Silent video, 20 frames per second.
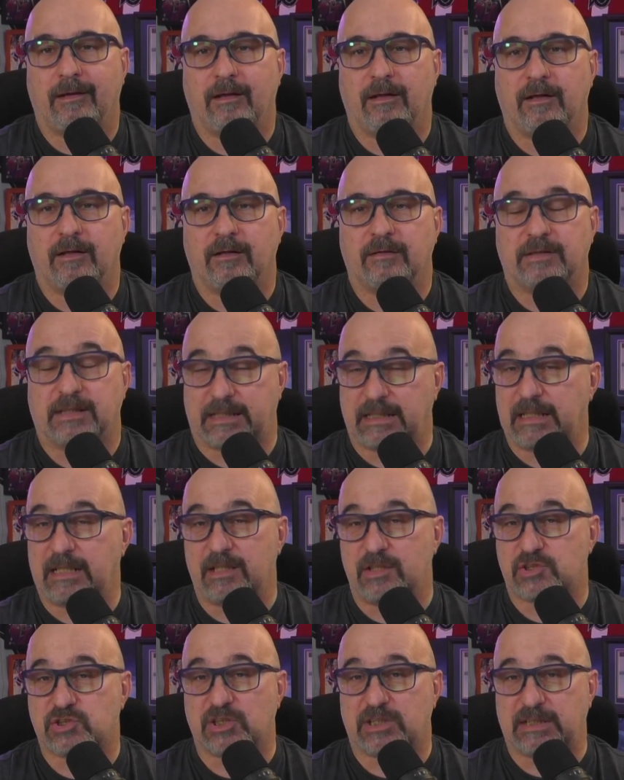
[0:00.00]
The Canadiens
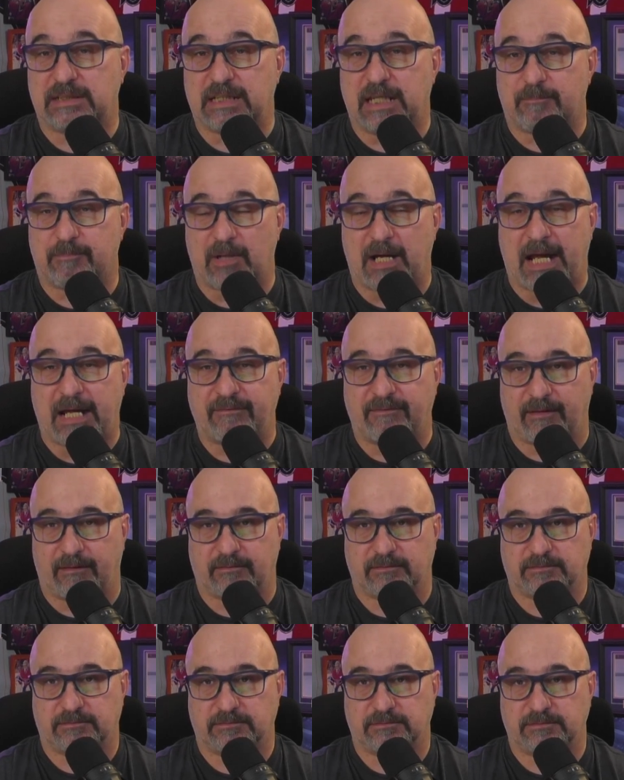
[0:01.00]
should get the upper hand there.
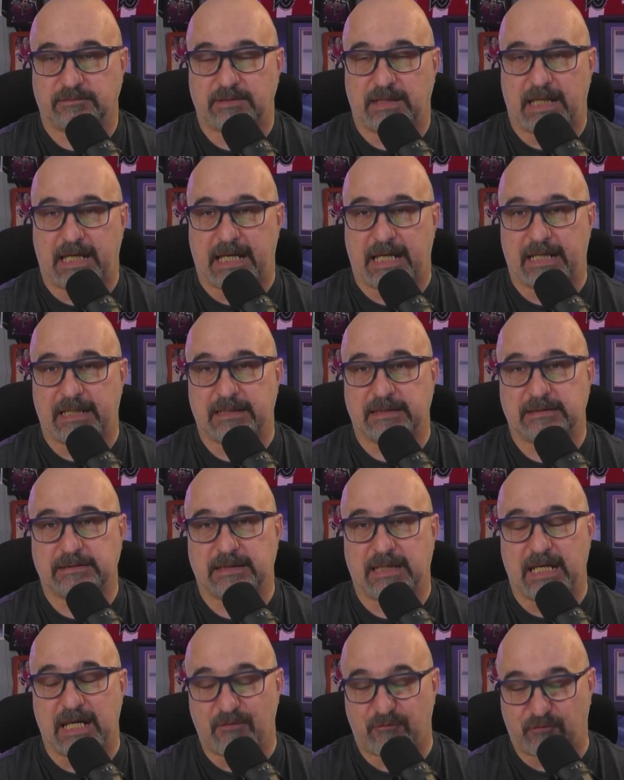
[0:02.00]
And
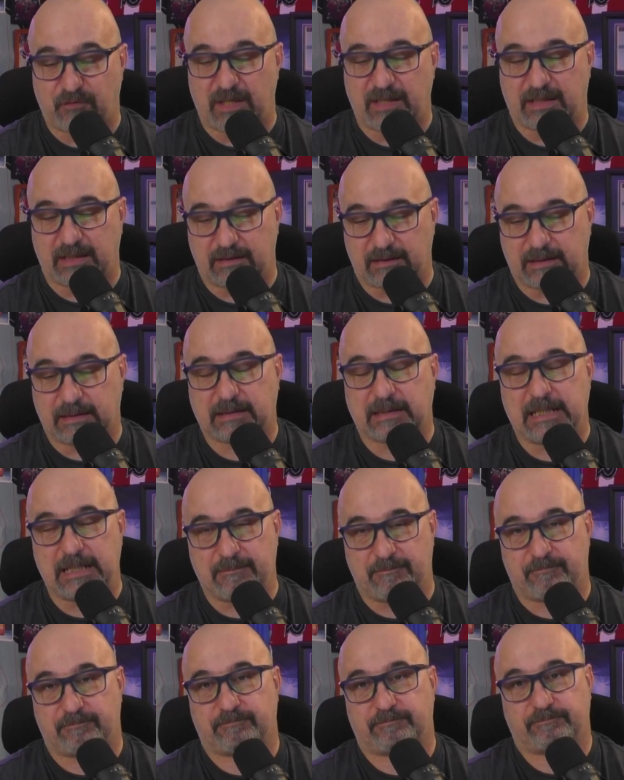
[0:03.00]
if they can
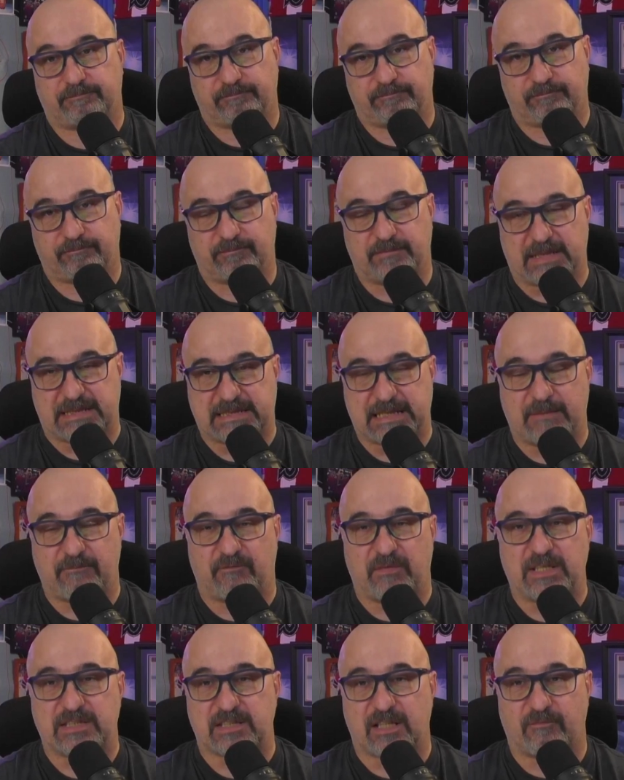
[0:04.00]
keep the same
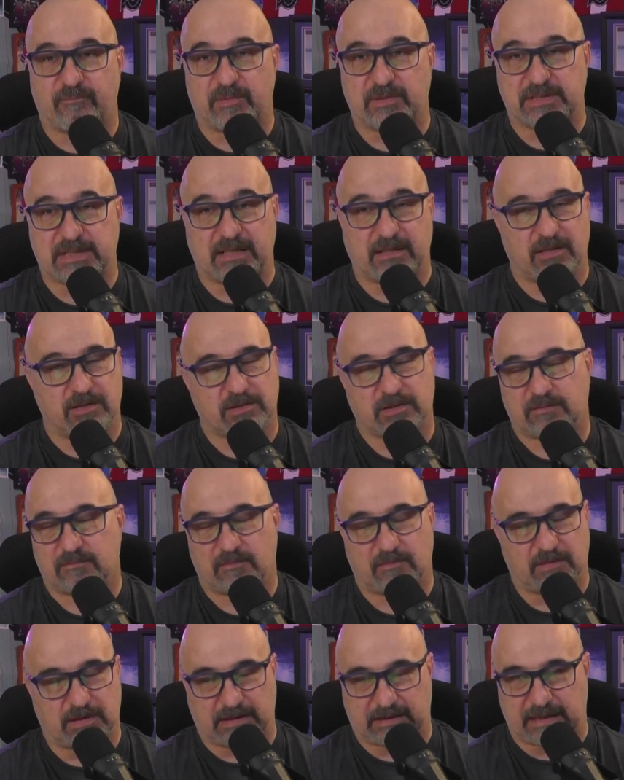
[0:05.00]
faceoff percentage,
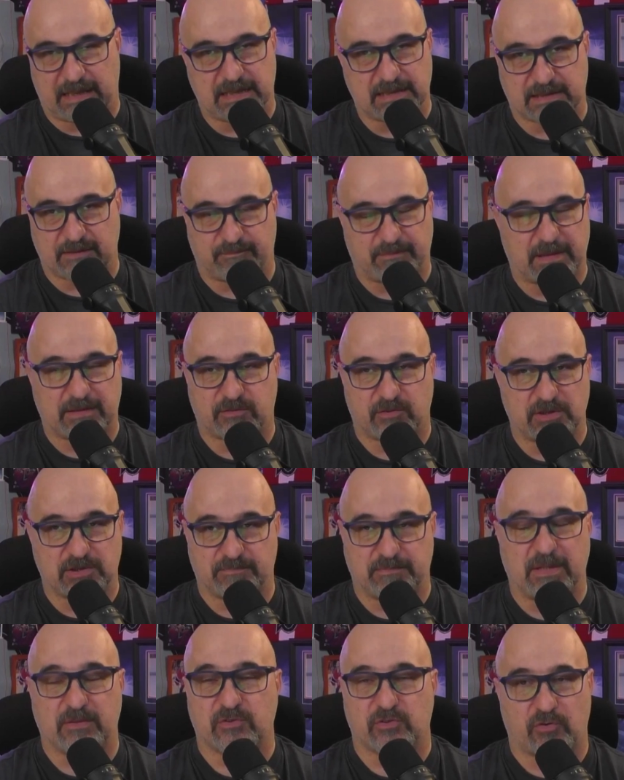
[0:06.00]
the days of Patrice
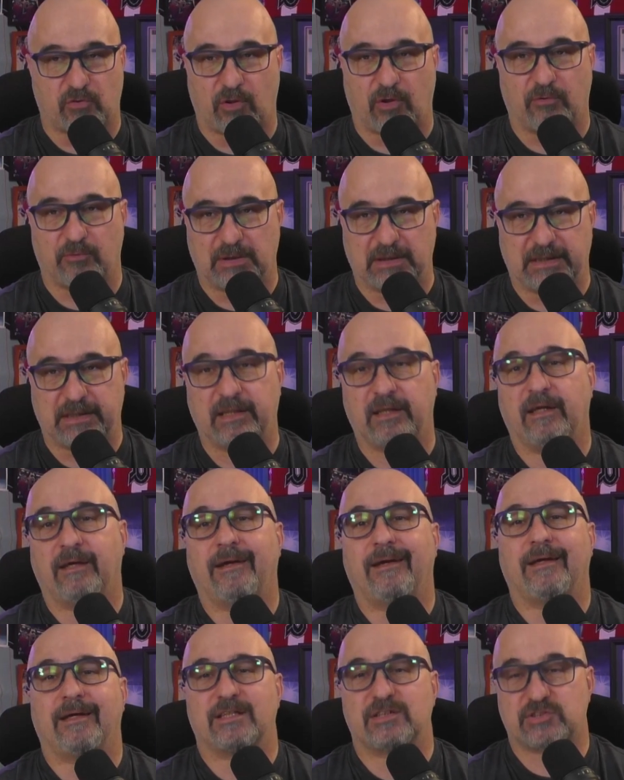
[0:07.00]
Bergeron really
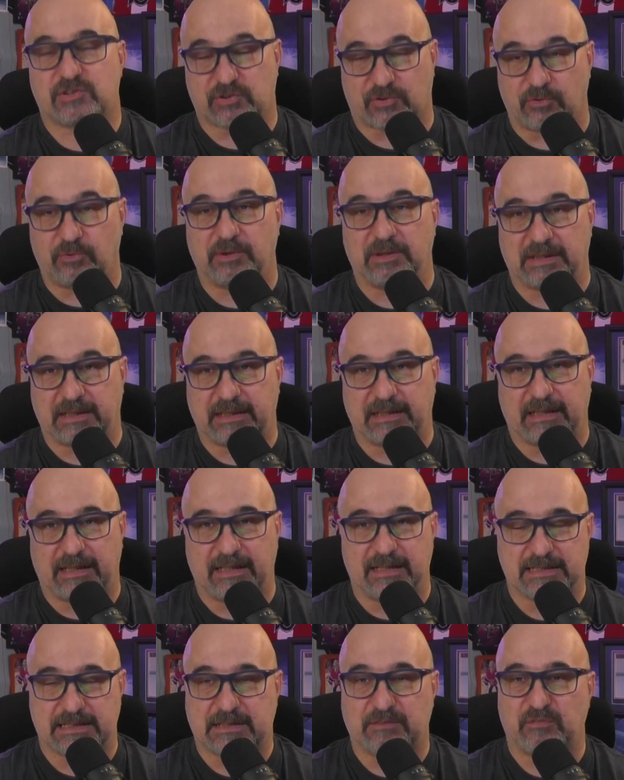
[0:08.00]
screwing the
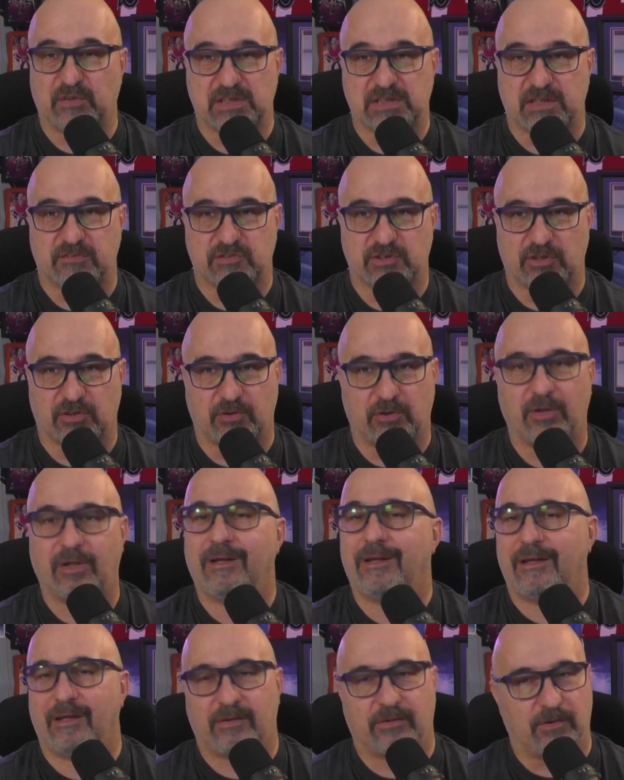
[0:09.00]
Canadiens at the faceoff circle,
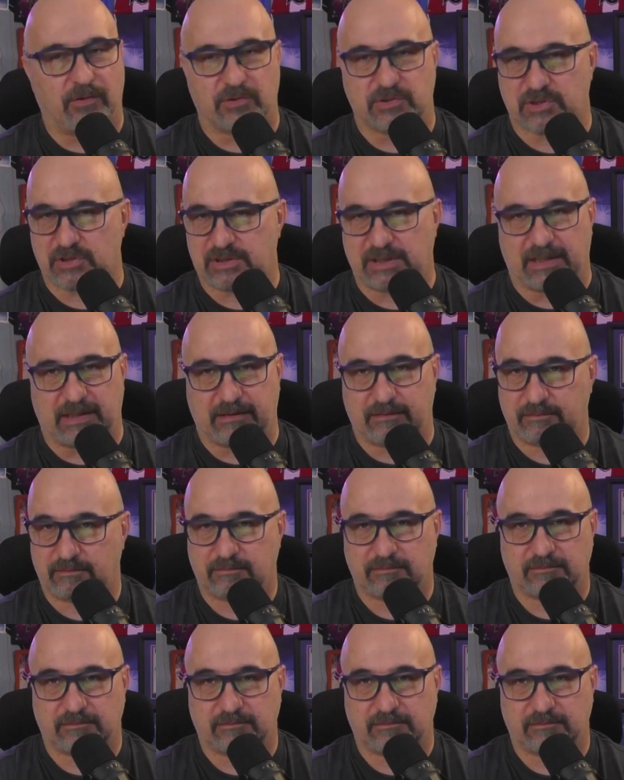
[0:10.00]
those are done.